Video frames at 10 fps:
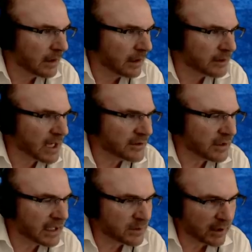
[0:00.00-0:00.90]

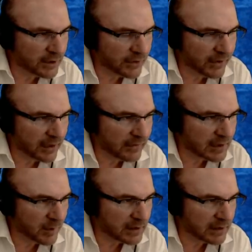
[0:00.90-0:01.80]
Jazzerlights, what did you think of this
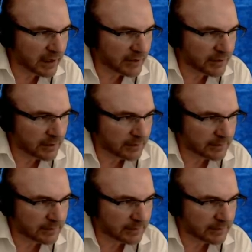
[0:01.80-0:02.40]
presentation?